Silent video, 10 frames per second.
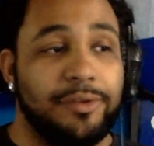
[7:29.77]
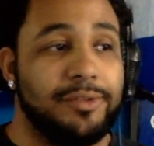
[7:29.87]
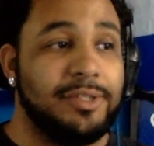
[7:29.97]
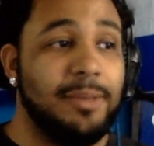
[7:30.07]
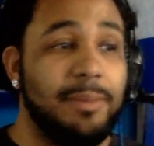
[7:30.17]

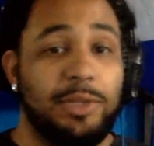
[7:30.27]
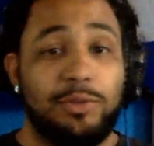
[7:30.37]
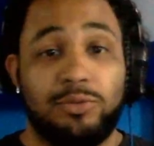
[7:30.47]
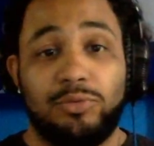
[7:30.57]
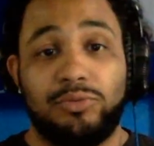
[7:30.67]
Somebody
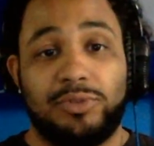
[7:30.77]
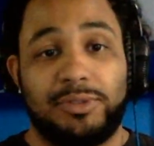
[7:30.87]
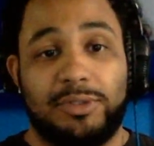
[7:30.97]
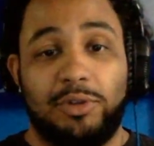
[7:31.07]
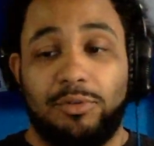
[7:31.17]
who,
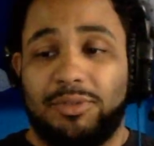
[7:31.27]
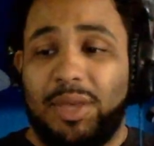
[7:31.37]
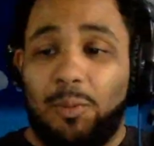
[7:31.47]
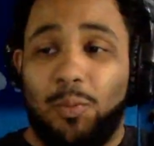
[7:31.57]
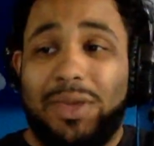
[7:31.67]

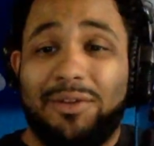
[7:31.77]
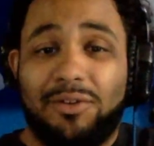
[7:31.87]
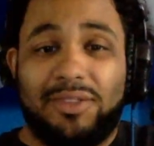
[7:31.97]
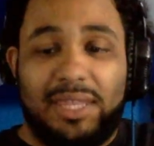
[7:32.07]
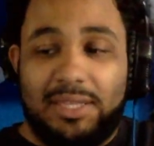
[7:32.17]
that winger
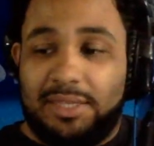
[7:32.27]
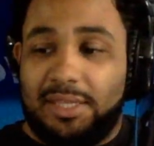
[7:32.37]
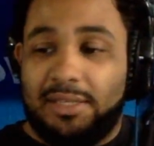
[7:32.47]
that